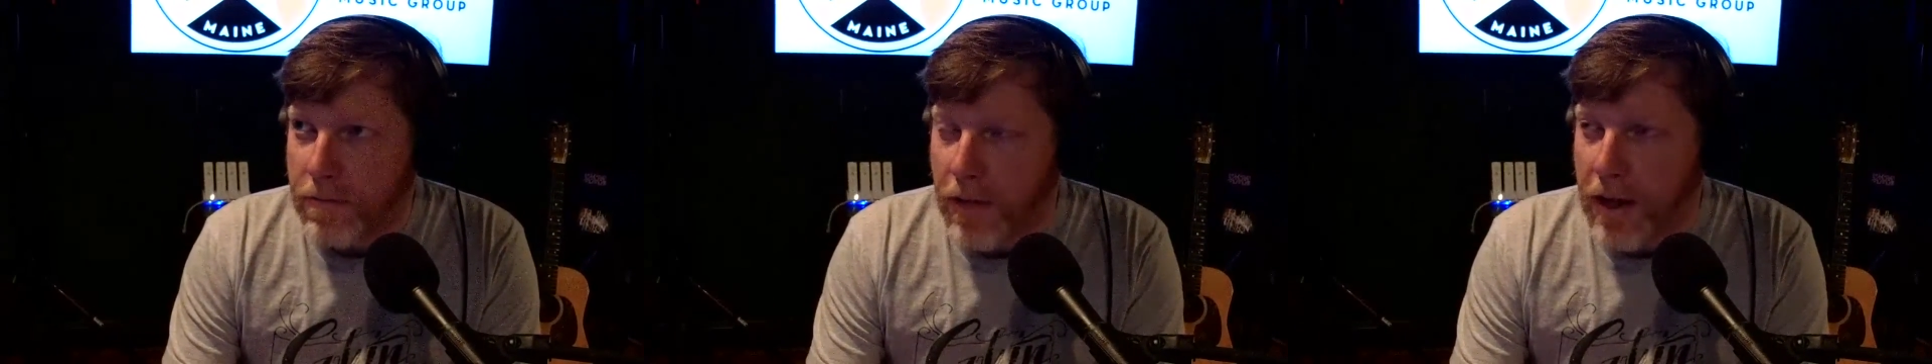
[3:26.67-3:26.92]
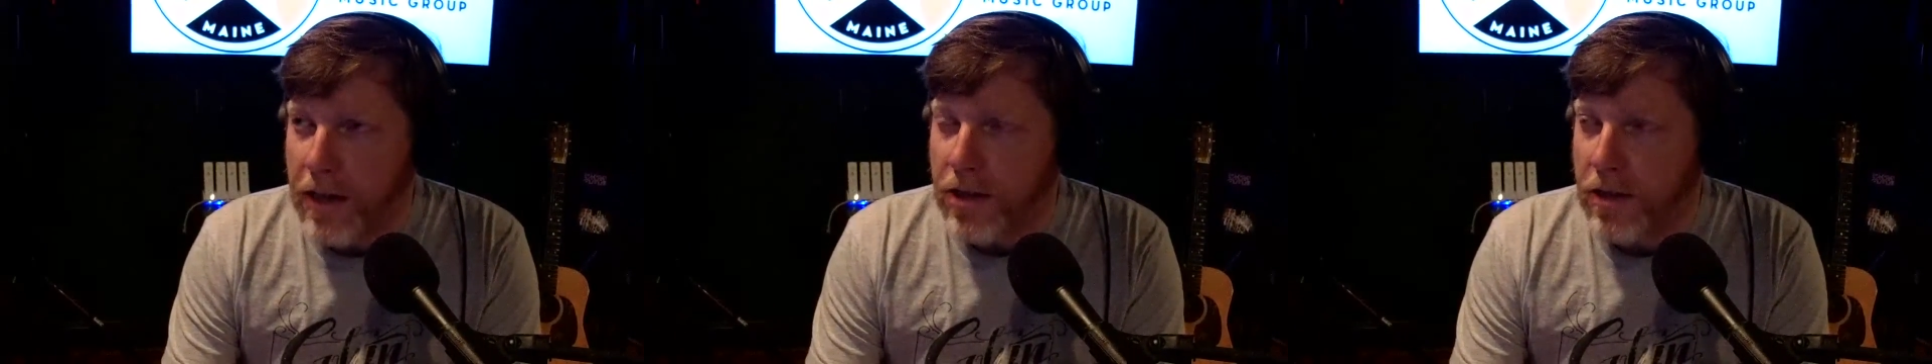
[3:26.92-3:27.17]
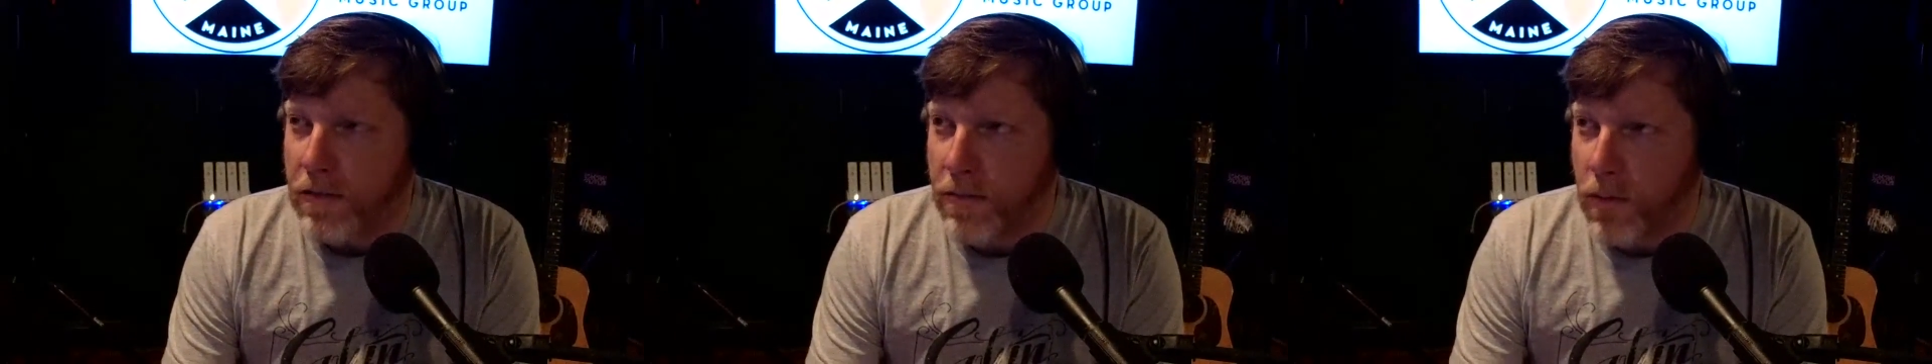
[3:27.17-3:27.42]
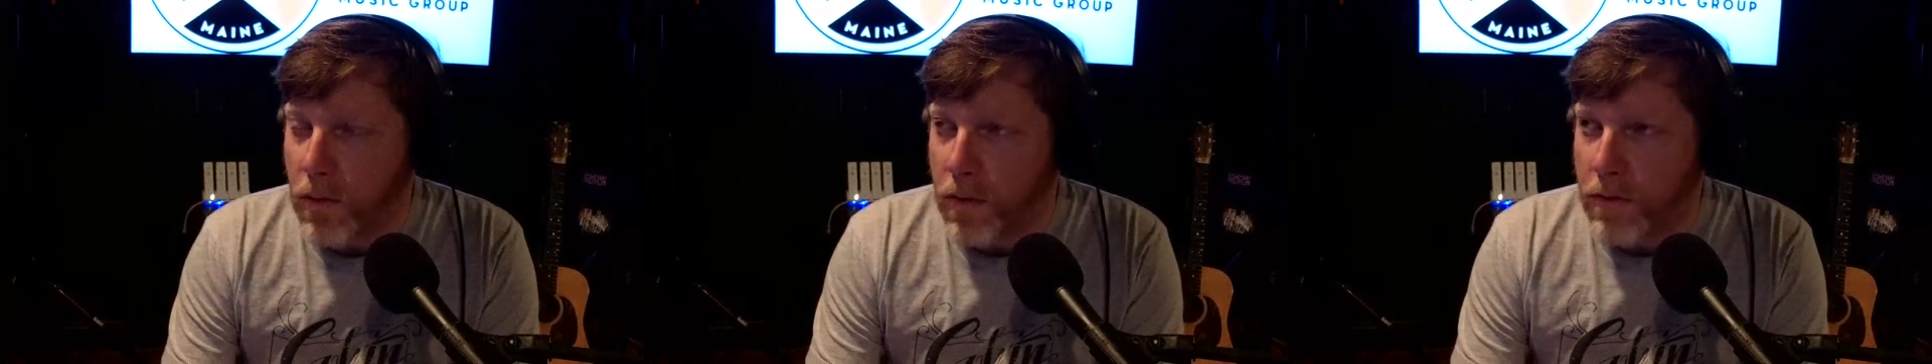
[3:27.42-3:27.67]
agent
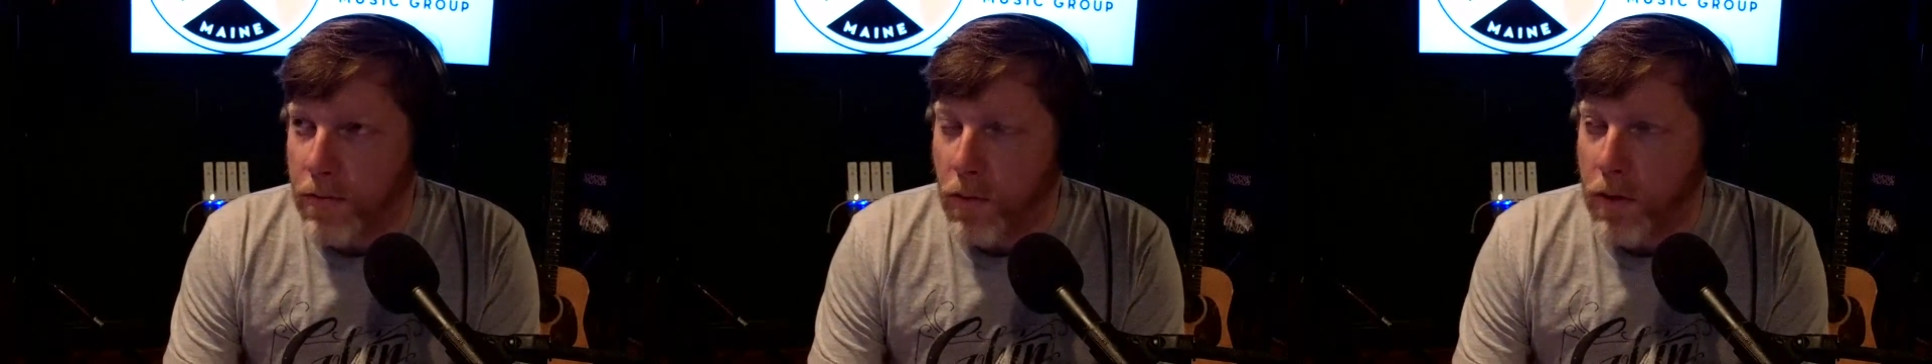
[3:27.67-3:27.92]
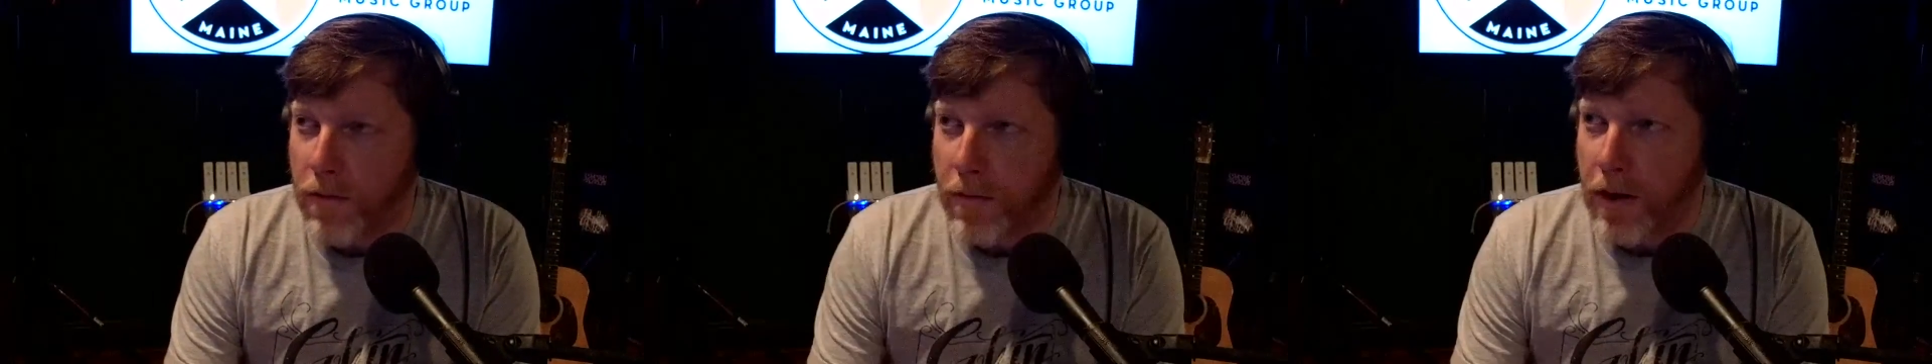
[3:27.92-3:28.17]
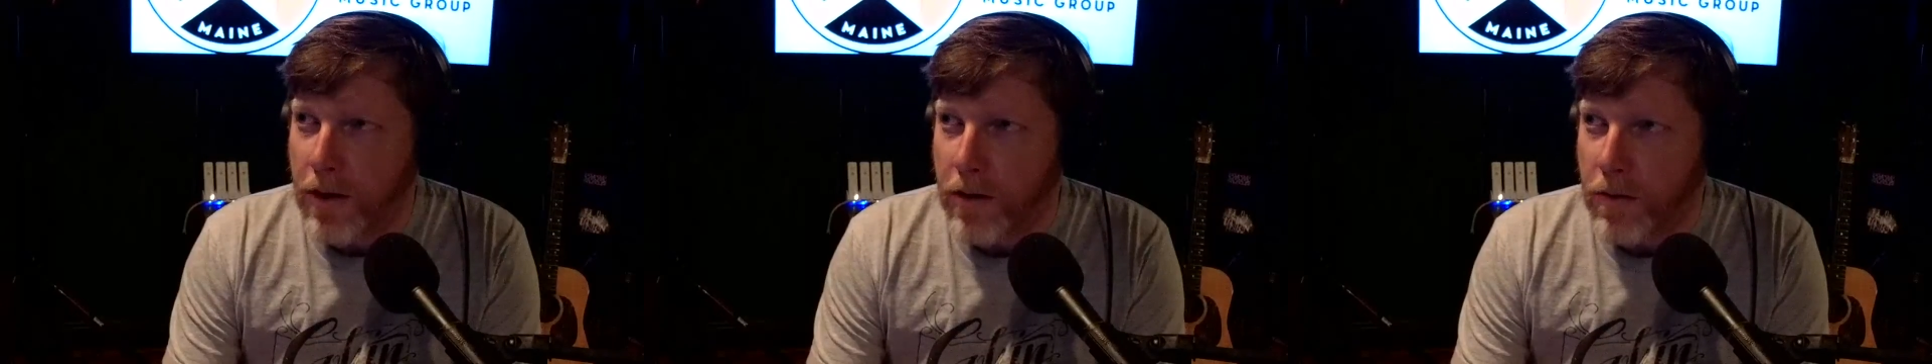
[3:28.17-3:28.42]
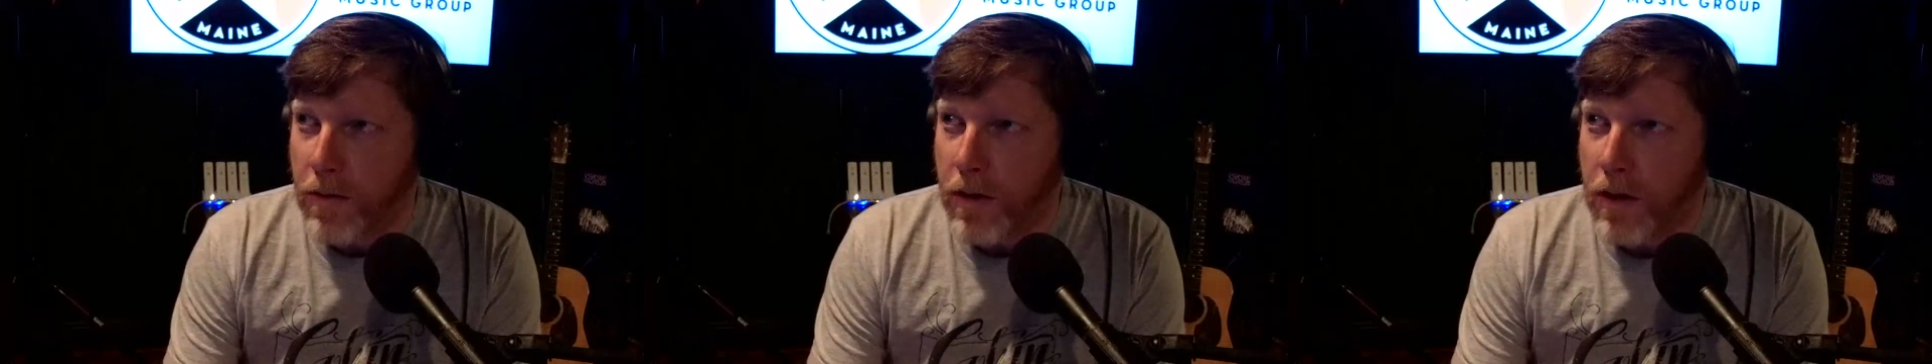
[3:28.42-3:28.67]
for the
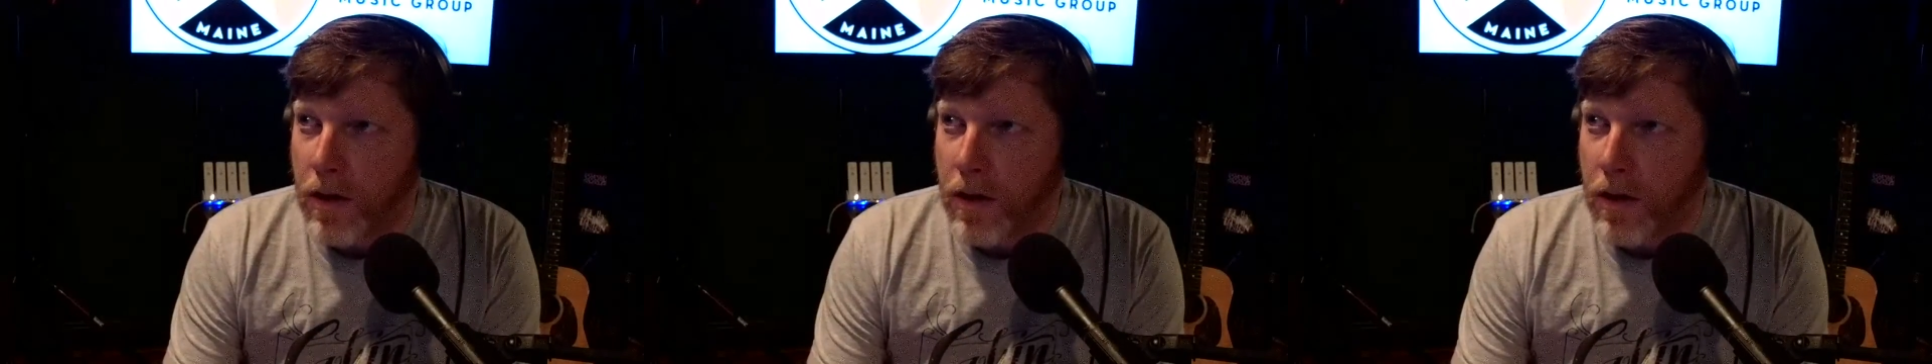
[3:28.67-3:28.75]
venue.